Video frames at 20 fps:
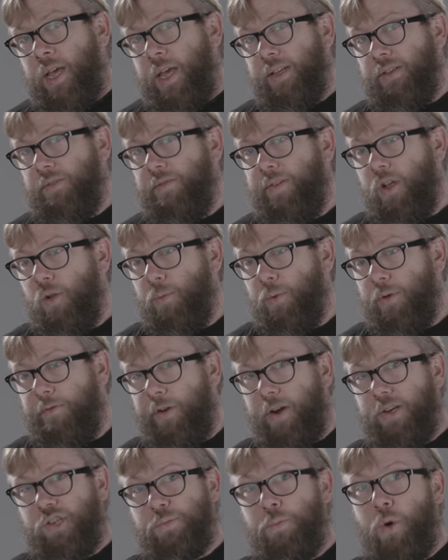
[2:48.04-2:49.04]
is available in
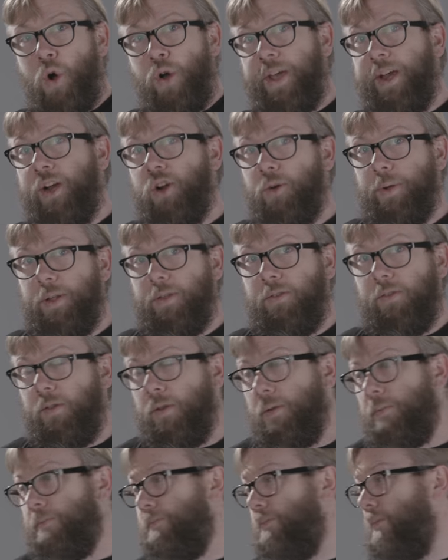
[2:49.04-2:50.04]
very small increments.
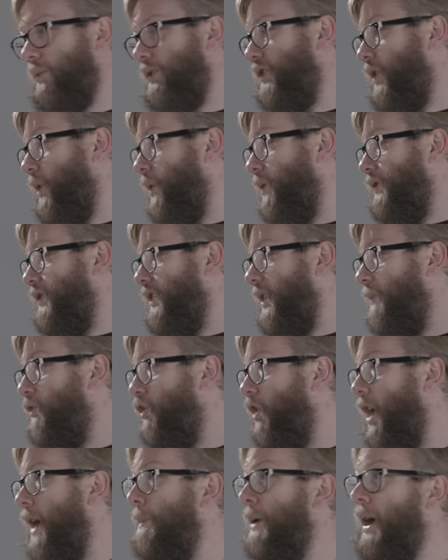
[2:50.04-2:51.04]
So some
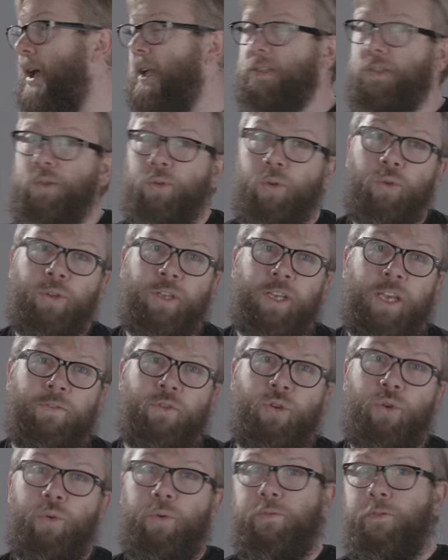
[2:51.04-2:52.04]
tripods will only
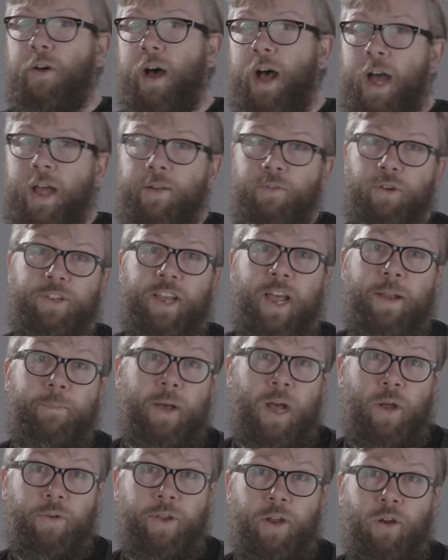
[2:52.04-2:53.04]
give you 5 or 10
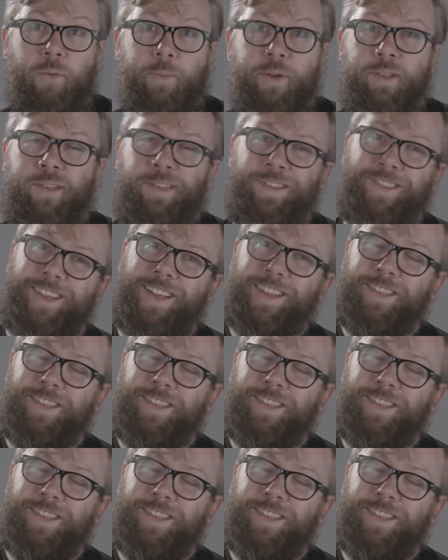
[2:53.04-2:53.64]
pound increments,